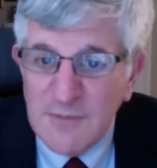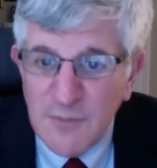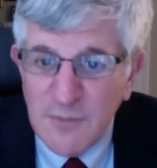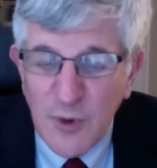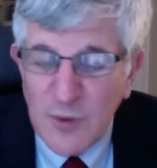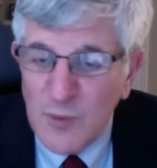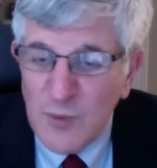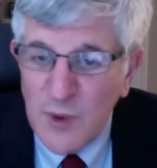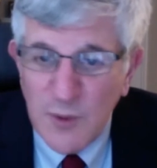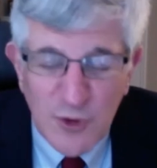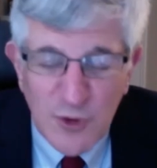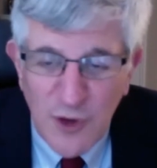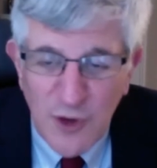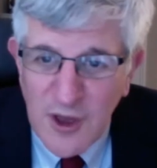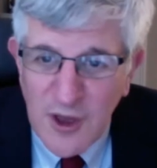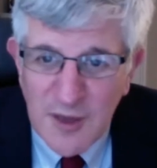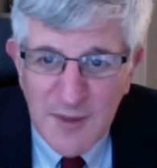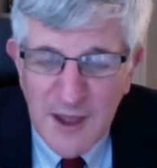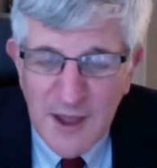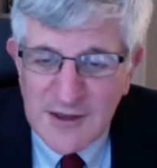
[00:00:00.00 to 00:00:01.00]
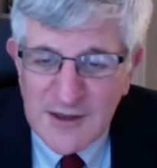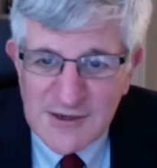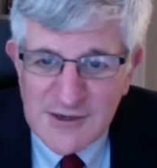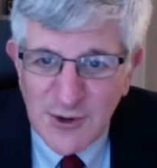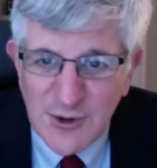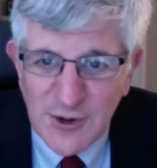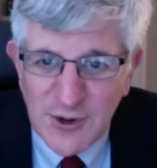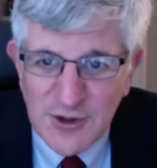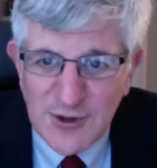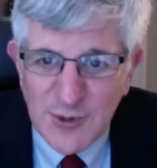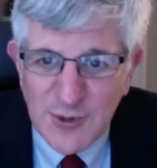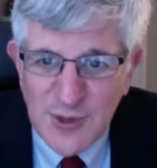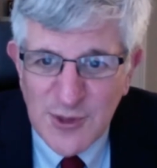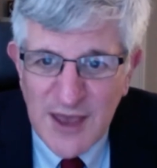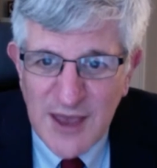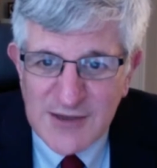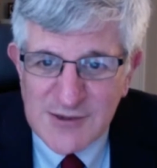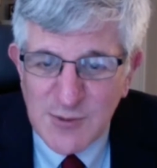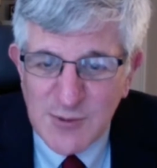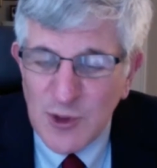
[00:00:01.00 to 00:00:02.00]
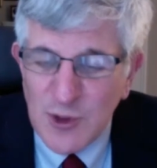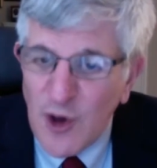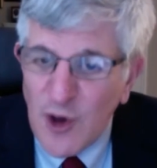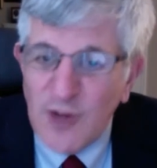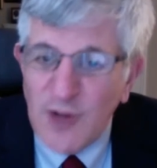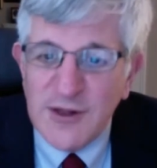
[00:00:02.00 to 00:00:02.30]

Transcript: when we were talking about this in early 2000 with all